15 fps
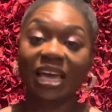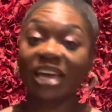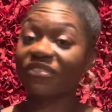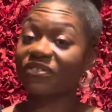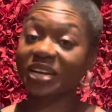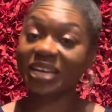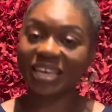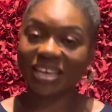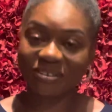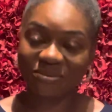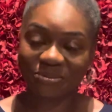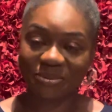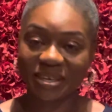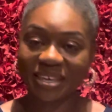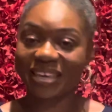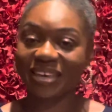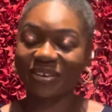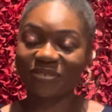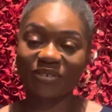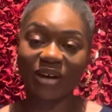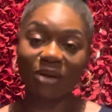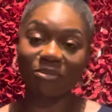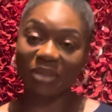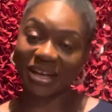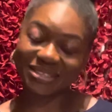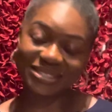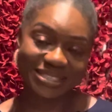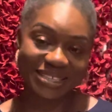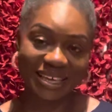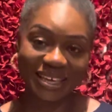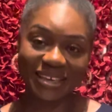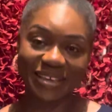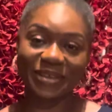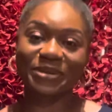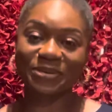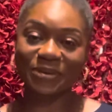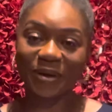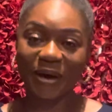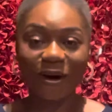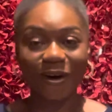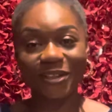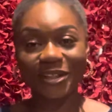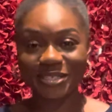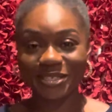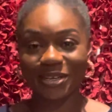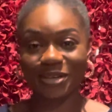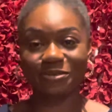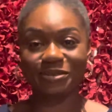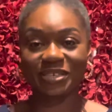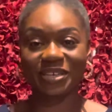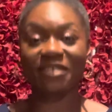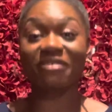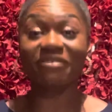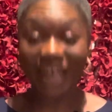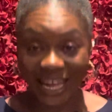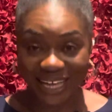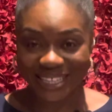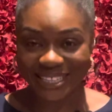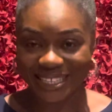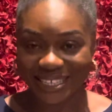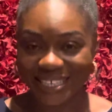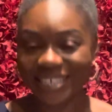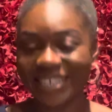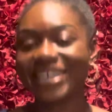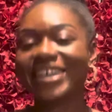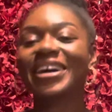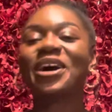And forgive me if I'm not saying, all the terms correctly,